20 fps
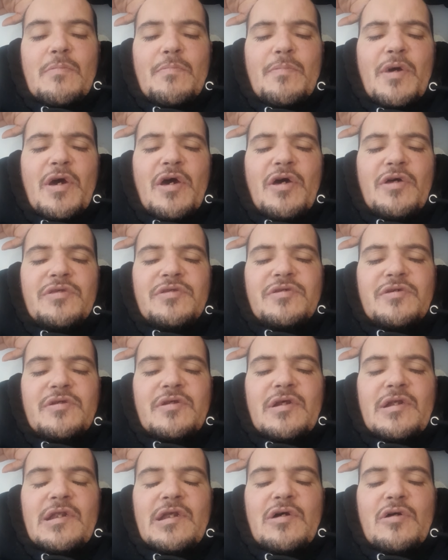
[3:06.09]
Burton
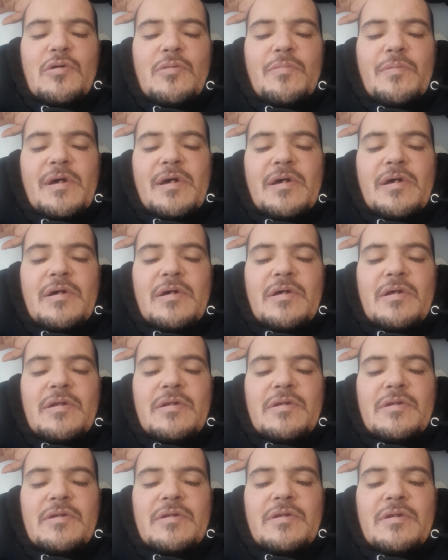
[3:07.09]
a little bit,
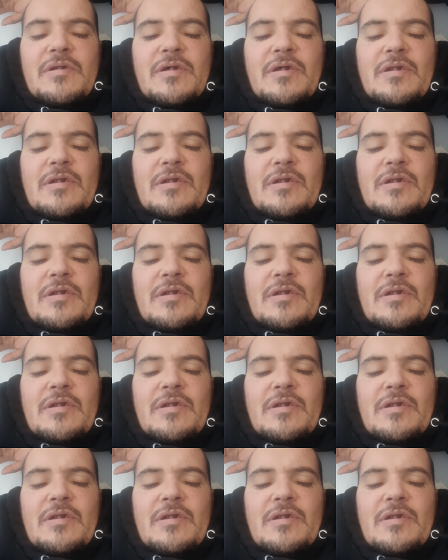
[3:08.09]
and